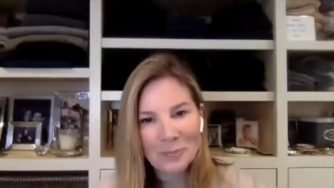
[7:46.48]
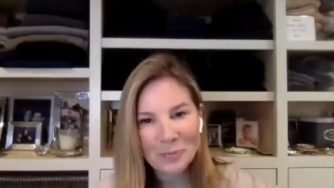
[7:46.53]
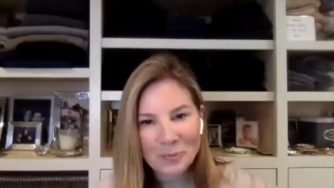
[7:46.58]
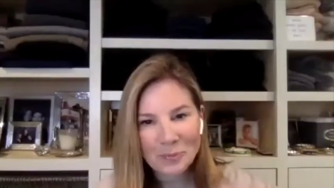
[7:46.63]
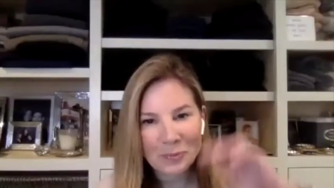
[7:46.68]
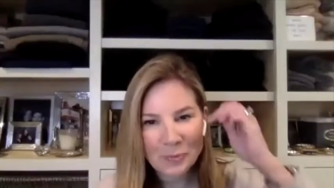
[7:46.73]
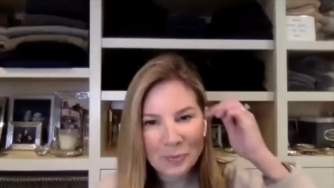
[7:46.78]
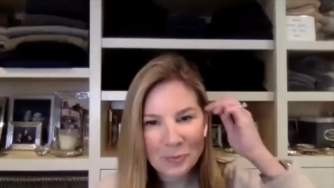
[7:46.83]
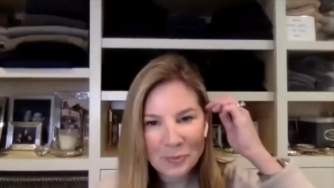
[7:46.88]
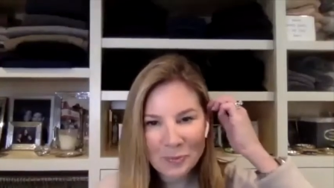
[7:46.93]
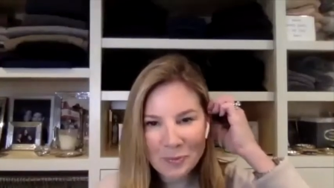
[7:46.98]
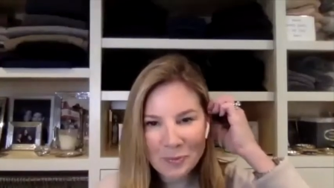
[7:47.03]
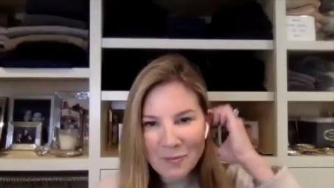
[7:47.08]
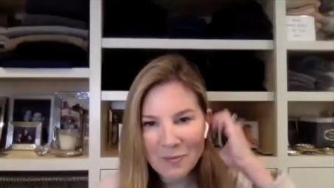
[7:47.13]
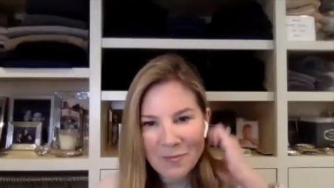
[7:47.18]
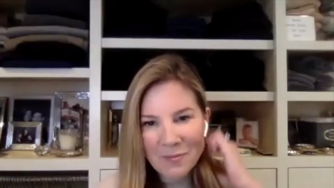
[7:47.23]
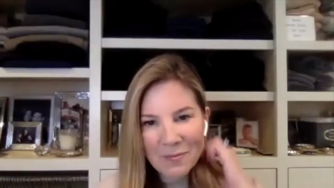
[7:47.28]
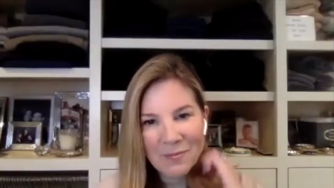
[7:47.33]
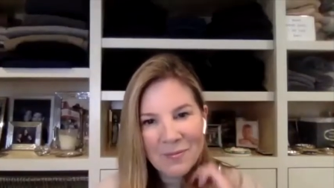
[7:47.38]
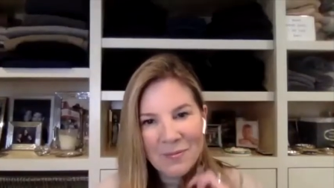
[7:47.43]
Say, say the name
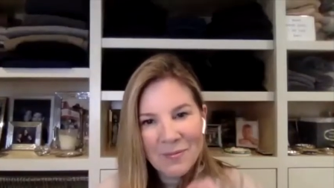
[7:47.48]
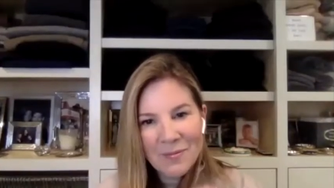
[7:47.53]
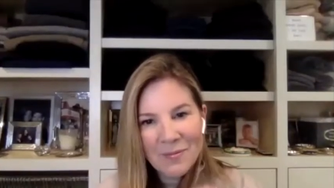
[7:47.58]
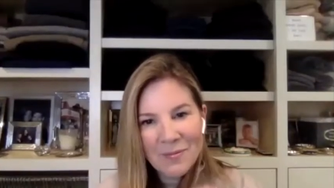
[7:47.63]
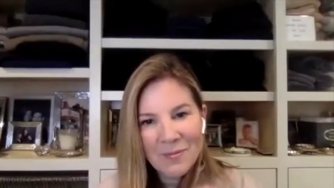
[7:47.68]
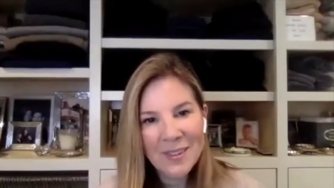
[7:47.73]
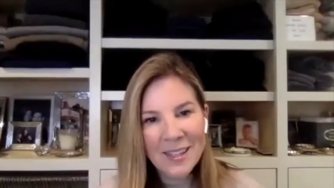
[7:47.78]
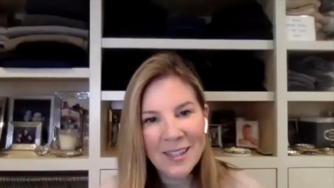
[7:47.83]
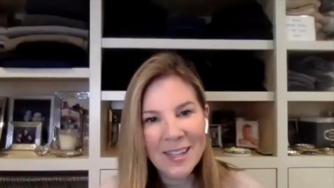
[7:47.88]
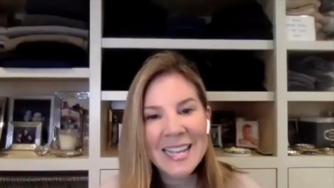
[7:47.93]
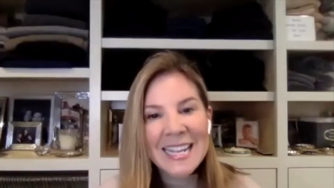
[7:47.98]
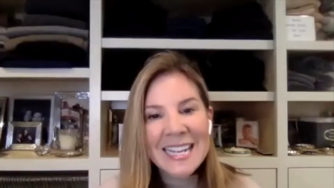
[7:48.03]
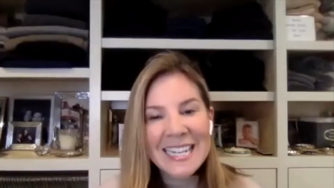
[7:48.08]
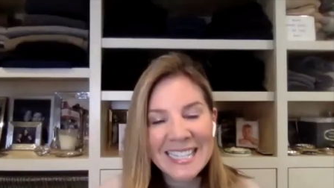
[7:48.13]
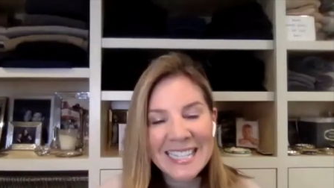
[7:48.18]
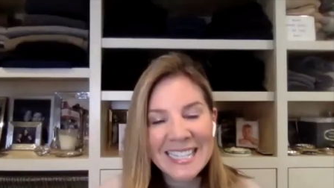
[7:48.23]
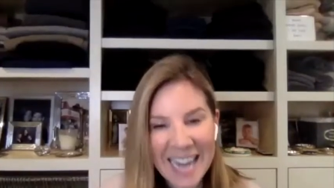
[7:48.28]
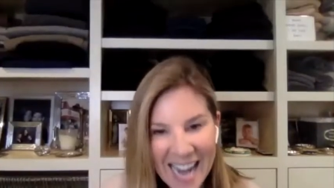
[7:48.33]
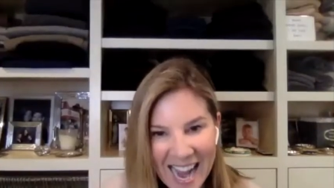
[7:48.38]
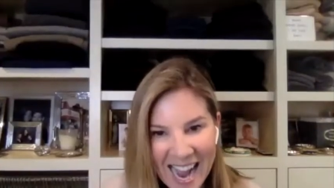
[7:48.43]
of the organization again.
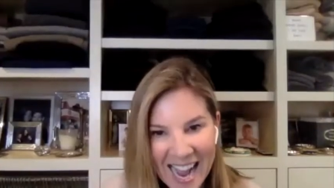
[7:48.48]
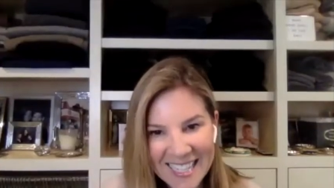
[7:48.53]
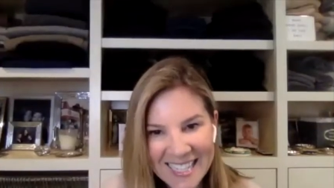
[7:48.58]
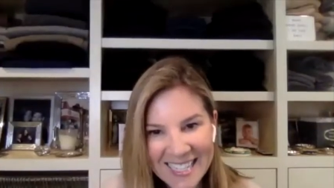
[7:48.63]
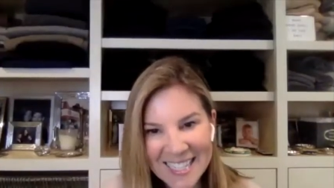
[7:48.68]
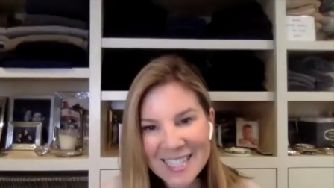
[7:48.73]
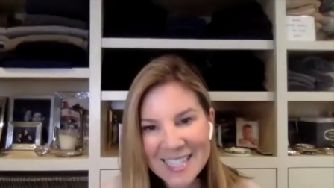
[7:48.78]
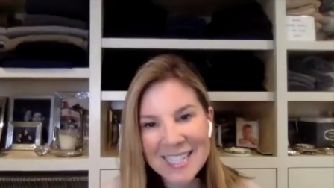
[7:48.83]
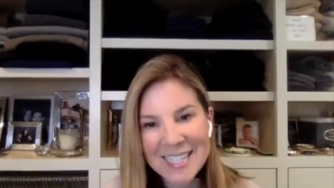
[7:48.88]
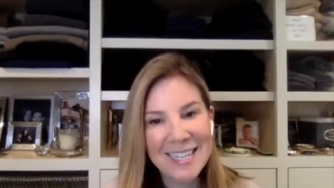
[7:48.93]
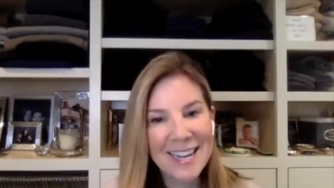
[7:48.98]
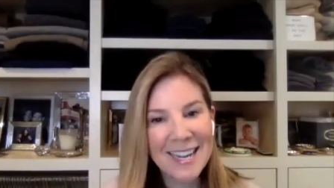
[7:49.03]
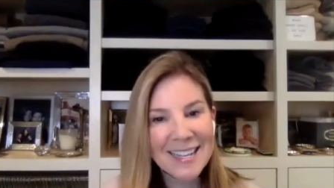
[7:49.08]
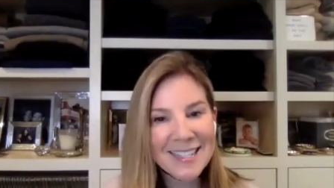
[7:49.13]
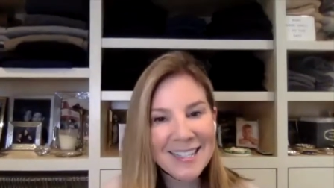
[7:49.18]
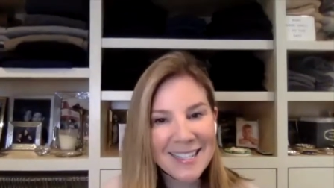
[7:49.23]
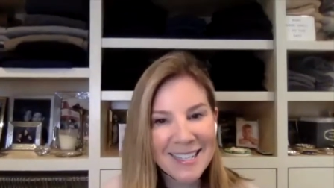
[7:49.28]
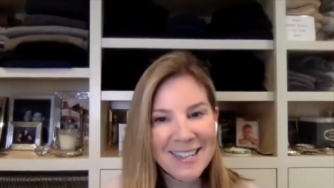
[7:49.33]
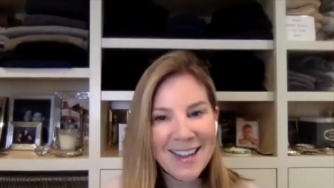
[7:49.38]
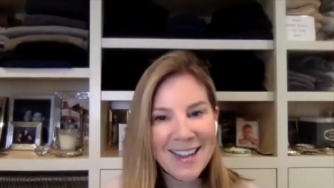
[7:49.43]
T A S C, T A
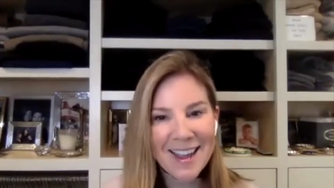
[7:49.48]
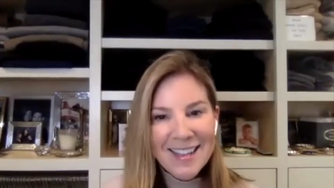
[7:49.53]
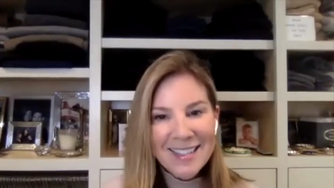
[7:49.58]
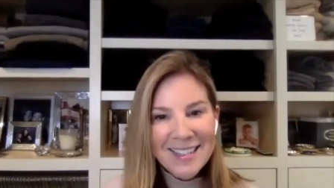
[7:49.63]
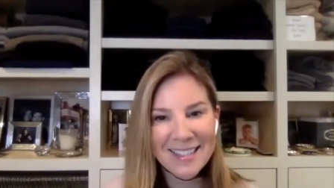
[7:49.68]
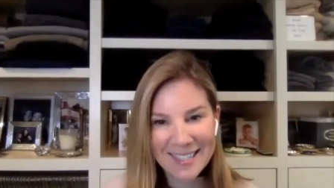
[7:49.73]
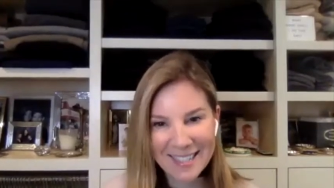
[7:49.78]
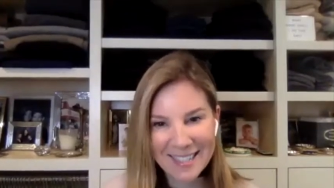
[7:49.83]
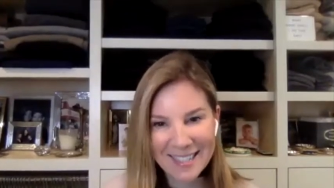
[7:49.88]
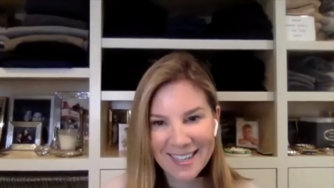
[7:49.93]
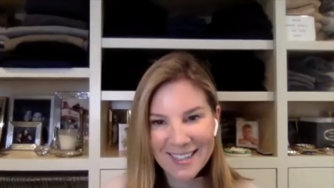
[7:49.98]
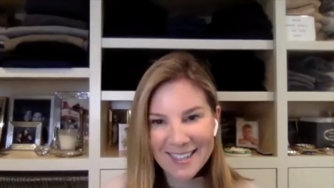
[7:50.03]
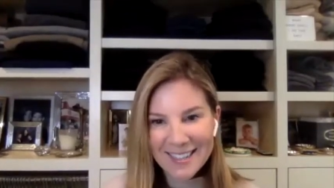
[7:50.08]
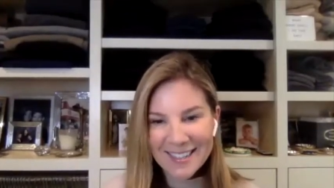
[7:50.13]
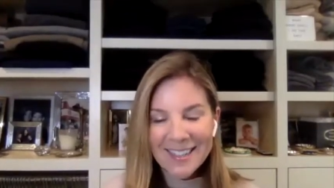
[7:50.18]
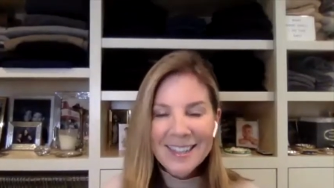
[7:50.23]
C S C.